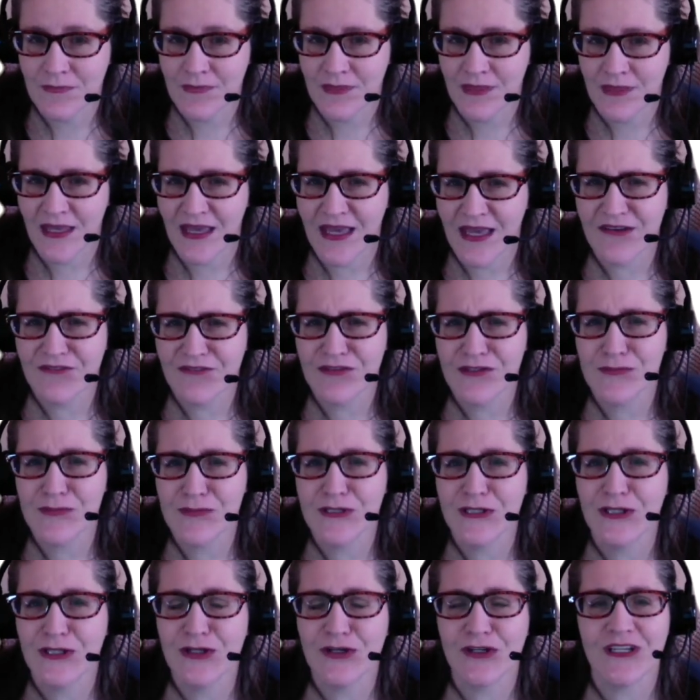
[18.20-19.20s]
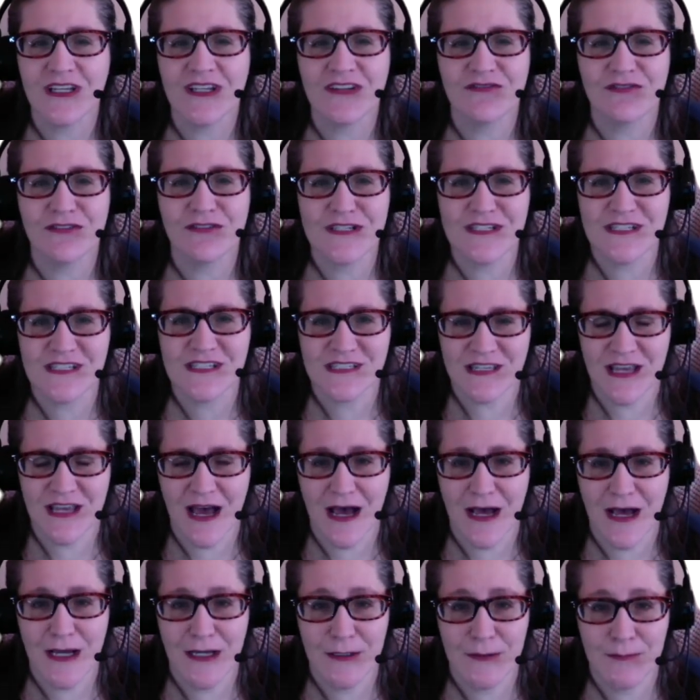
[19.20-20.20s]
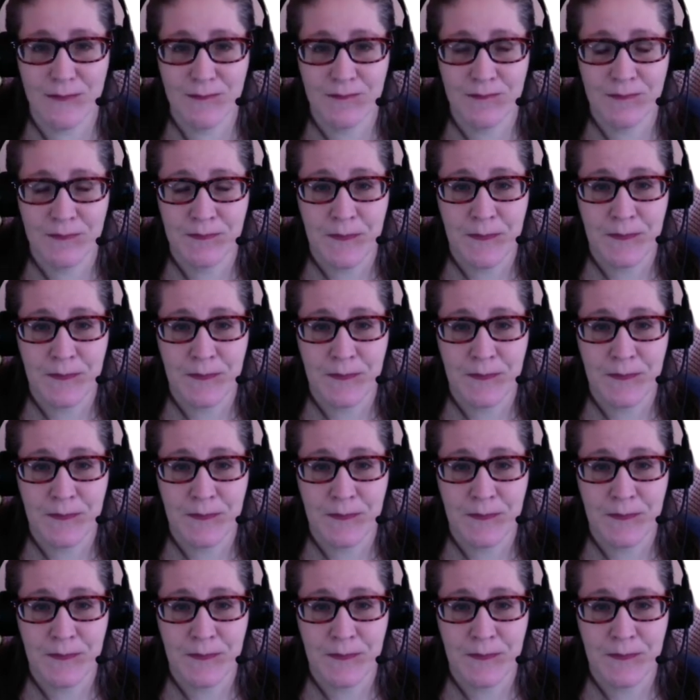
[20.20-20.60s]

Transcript: Have you been looking for a sign